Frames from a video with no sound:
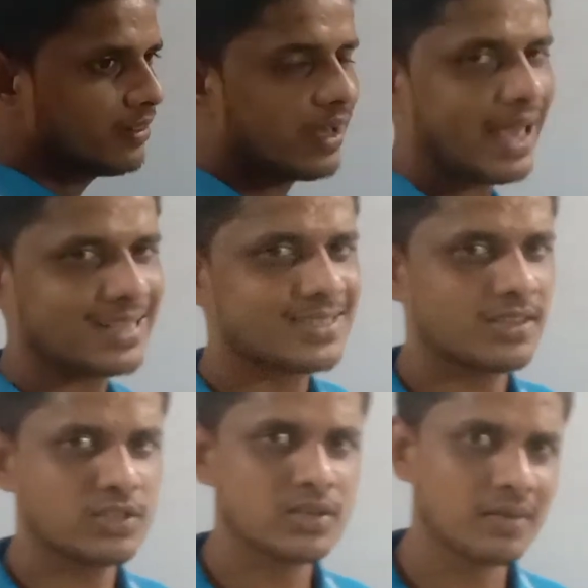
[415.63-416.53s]
the
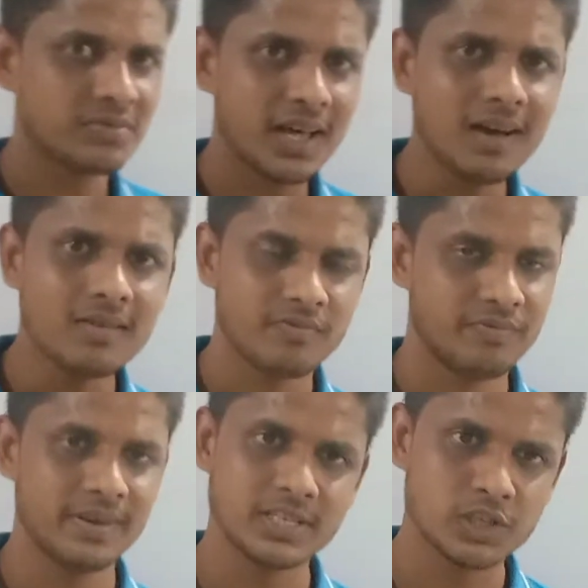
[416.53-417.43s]
excretion of the
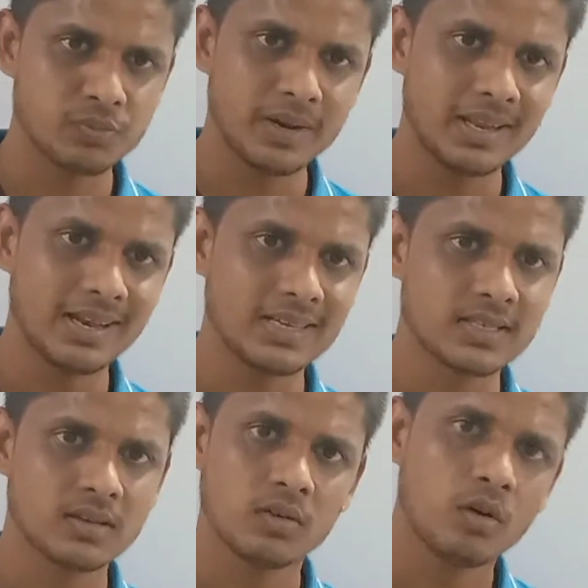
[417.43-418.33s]
waste
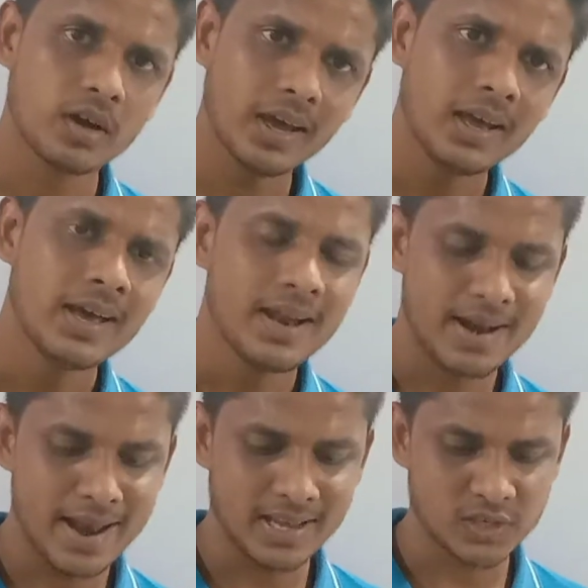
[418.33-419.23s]
materials. Okay,
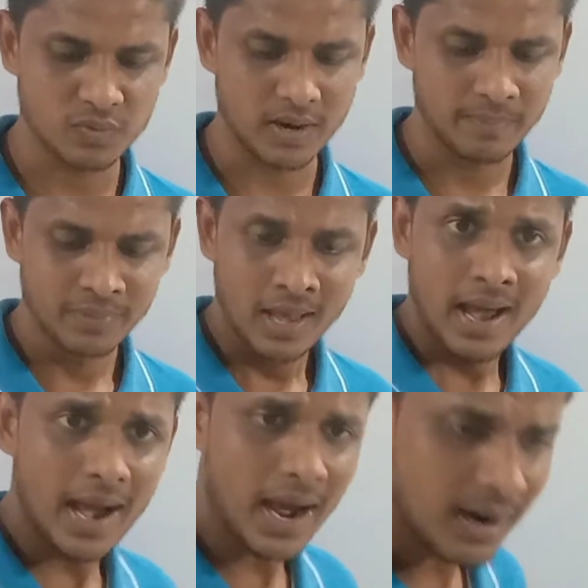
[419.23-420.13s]
next one,
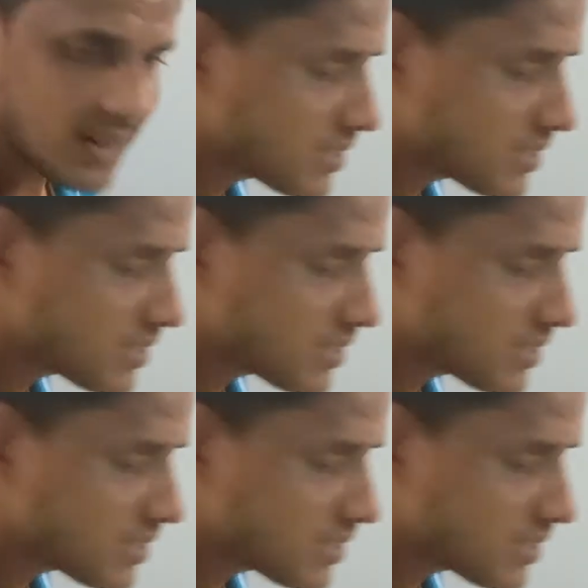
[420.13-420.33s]
and the